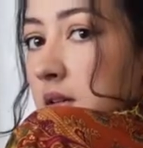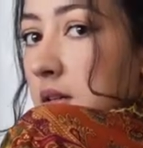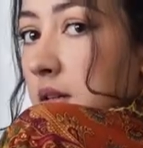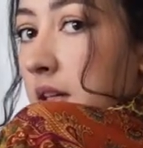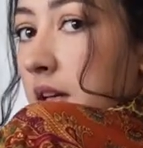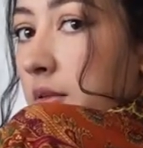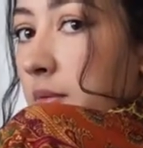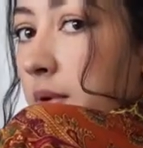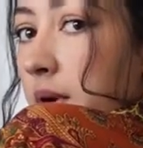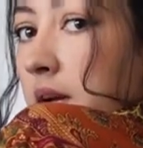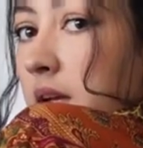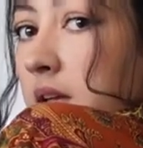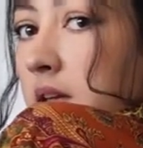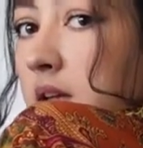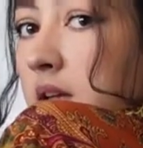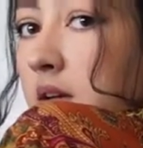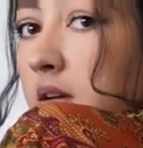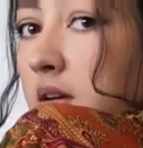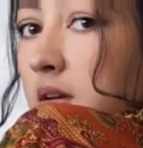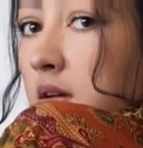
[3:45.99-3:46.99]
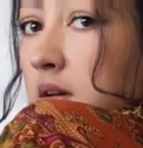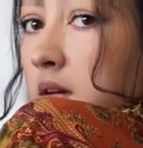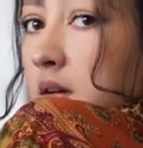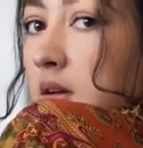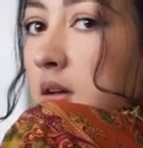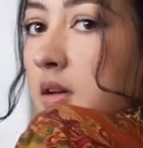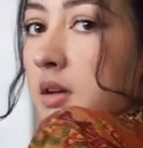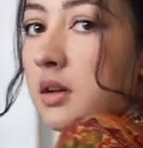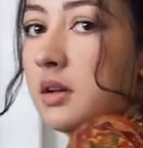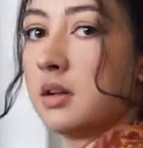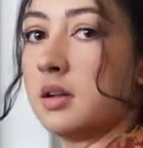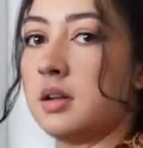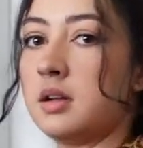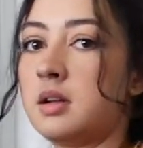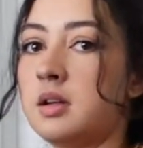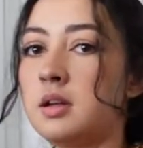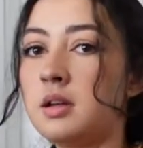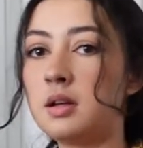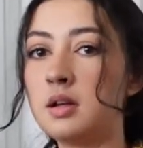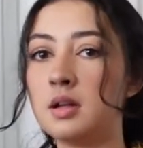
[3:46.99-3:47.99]
like right here.
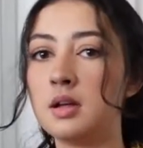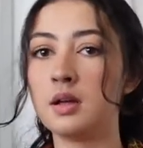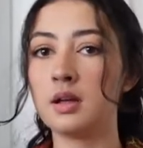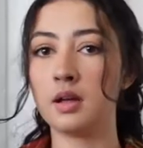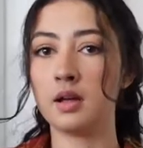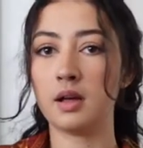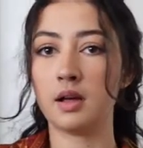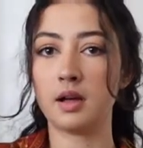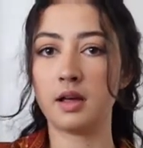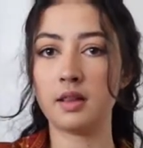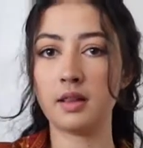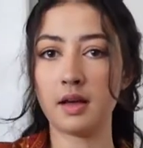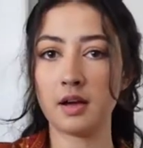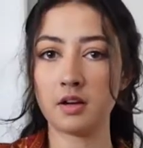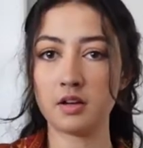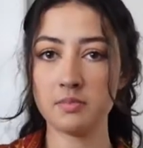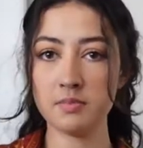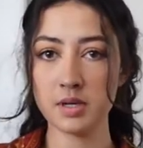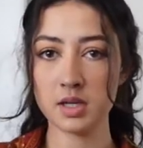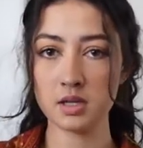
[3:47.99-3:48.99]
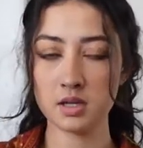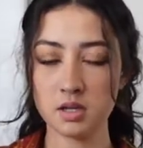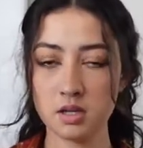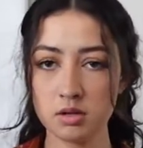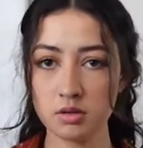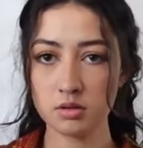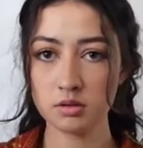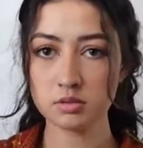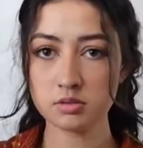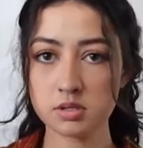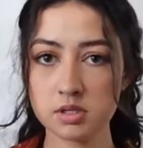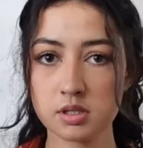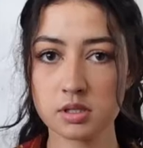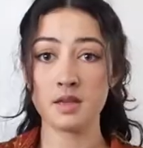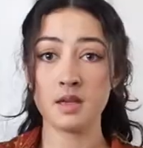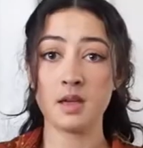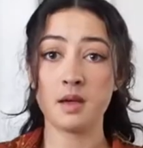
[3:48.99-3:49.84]
And that could be cute.